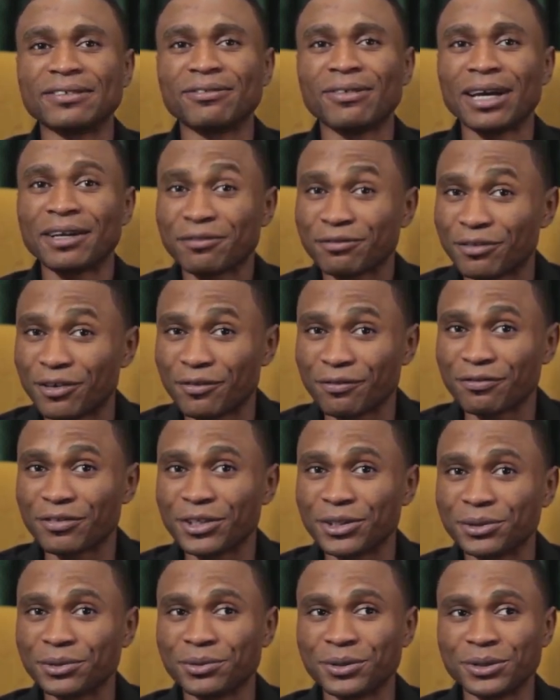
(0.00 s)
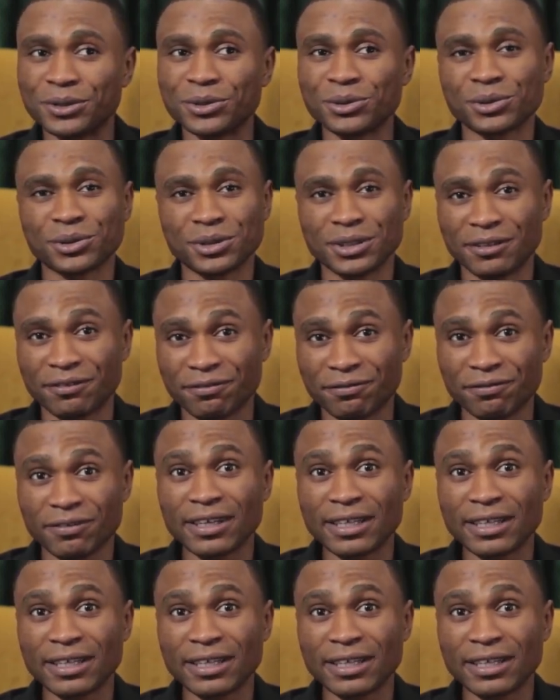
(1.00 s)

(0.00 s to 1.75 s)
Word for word: when fulfilled, would do to the